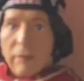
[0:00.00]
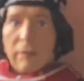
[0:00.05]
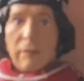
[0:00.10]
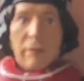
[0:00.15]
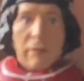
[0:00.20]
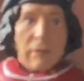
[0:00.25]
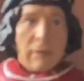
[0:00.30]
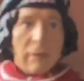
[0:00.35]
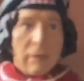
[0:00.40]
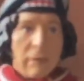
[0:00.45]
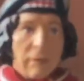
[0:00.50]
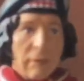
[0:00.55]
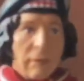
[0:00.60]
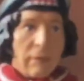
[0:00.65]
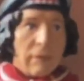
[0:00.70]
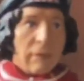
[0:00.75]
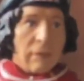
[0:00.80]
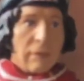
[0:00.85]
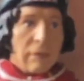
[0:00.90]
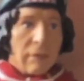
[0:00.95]
this
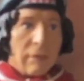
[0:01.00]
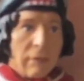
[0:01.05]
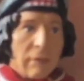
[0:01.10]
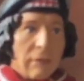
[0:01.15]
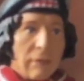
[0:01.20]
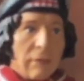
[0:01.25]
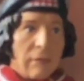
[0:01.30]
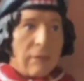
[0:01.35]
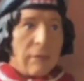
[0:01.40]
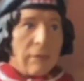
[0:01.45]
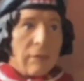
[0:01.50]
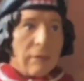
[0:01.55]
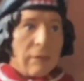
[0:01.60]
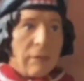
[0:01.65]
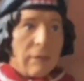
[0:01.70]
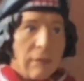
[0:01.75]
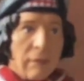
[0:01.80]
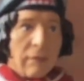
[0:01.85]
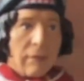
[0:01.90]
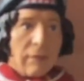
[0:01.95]
is very nice.
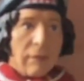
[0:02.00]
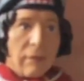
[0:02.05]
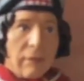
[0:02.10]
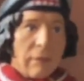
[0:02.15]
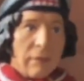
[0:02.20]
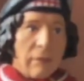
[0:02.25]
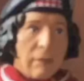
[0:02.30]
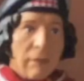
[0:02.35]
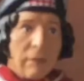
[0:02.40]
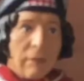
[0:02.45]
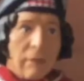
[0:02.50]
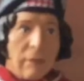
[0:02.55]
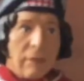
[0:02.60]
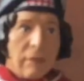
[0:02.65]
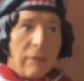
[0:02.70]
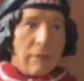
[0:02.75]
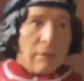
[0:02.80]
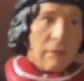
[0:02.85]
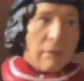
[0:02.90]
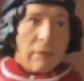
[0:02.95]
I know a lot of people
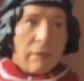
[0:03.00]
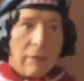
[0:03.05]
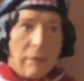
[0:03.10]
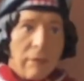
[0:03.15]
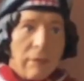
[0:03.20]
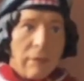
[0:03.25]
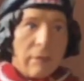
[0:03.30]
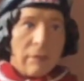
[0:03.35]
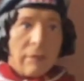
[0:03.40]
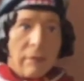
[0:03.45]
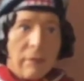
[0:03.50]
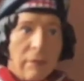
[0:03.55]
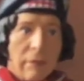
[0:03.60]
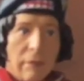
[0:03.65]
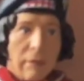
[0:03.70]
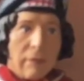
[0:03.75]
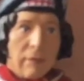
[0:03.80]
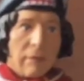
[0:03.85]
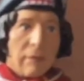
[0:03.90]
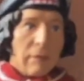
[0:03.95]
complained about it,
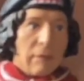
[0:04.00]
but if